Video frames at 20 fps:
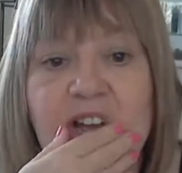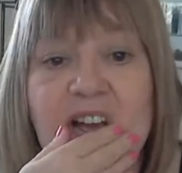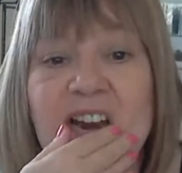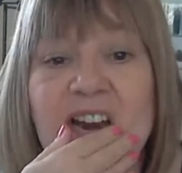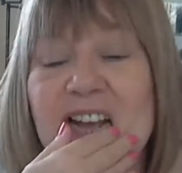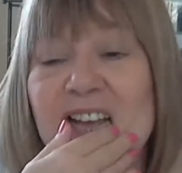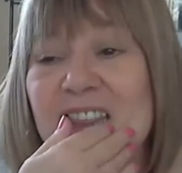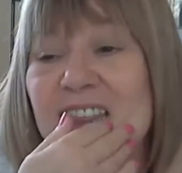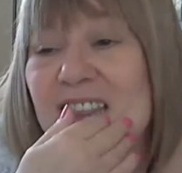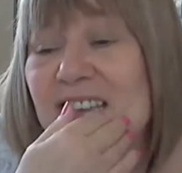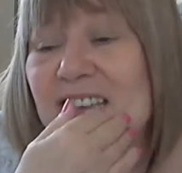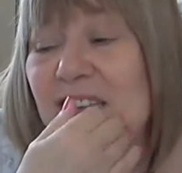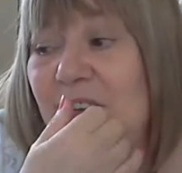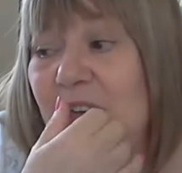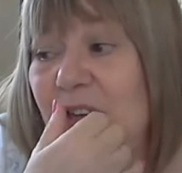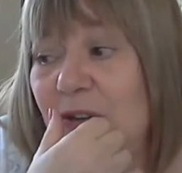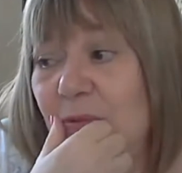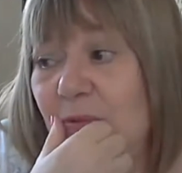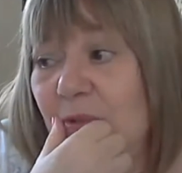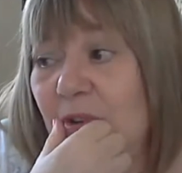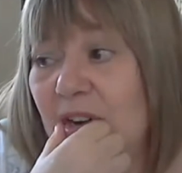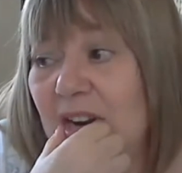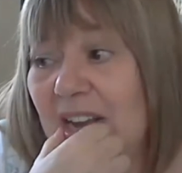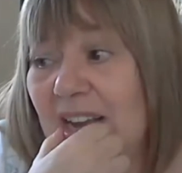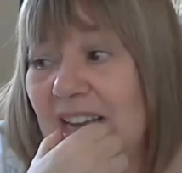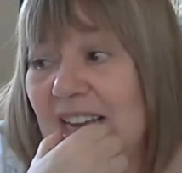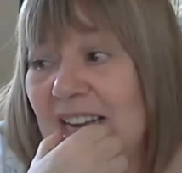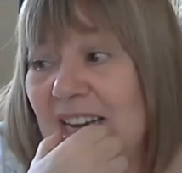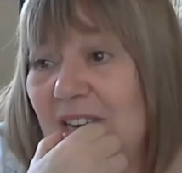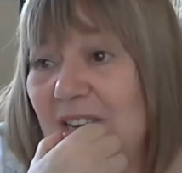And I think, you know what,
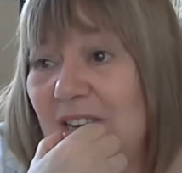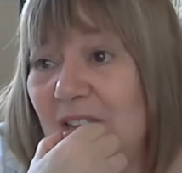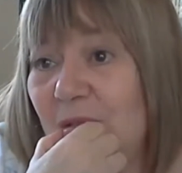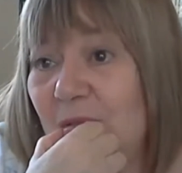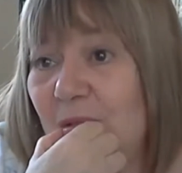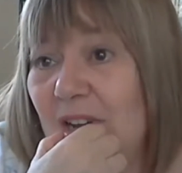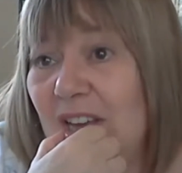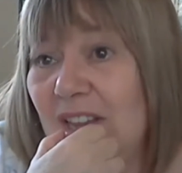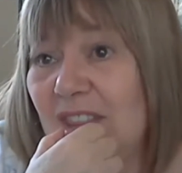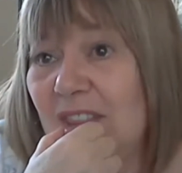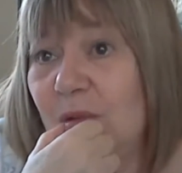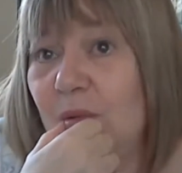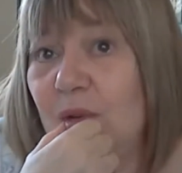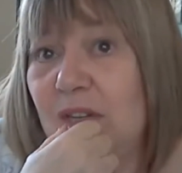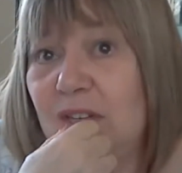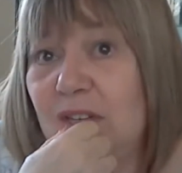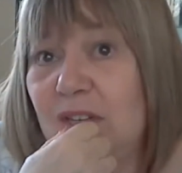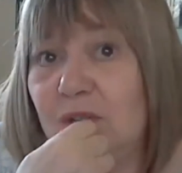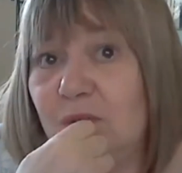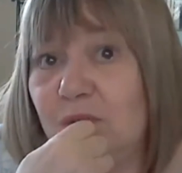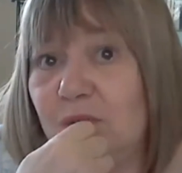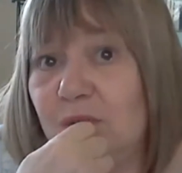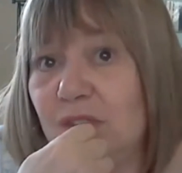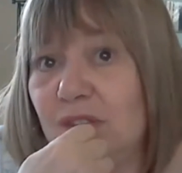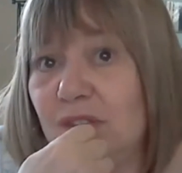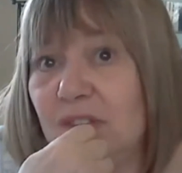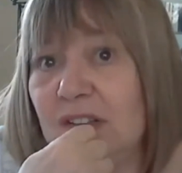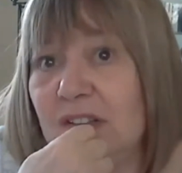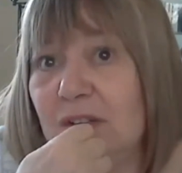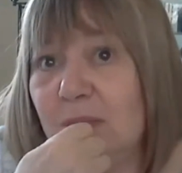in another way, I think we need to
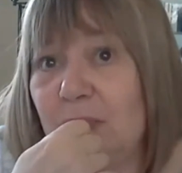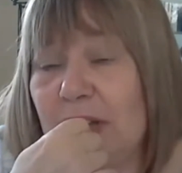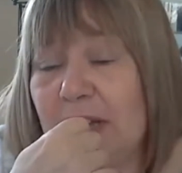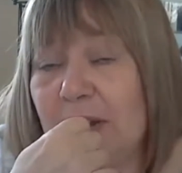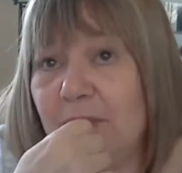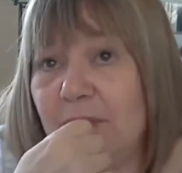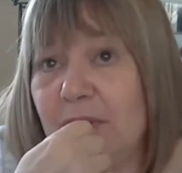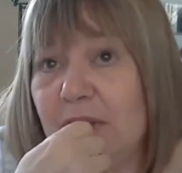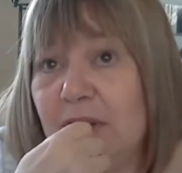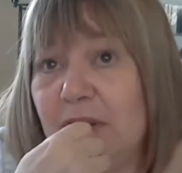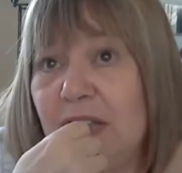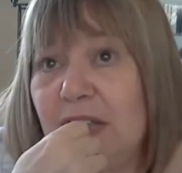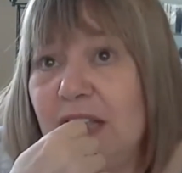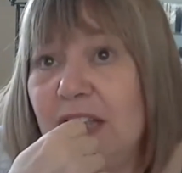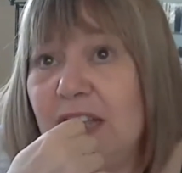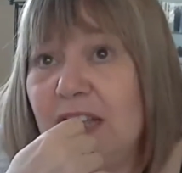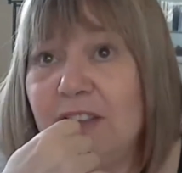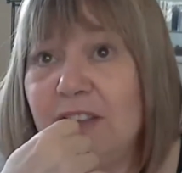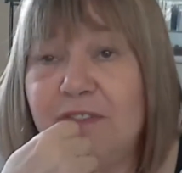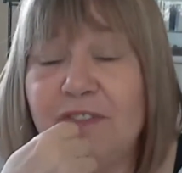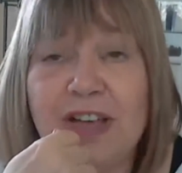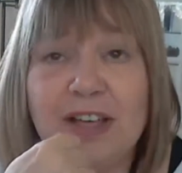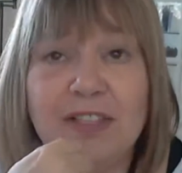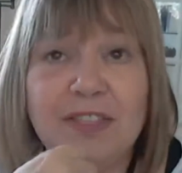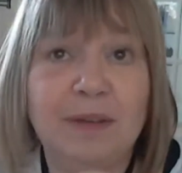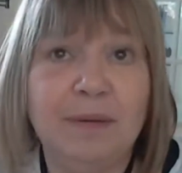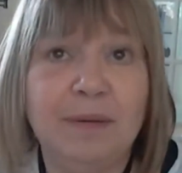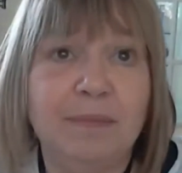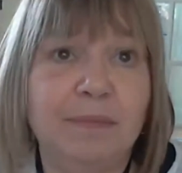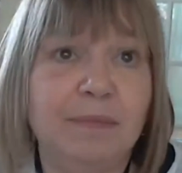think about the fact
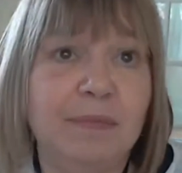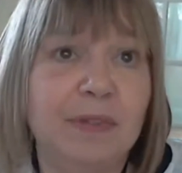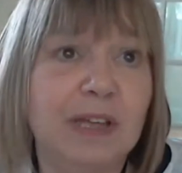that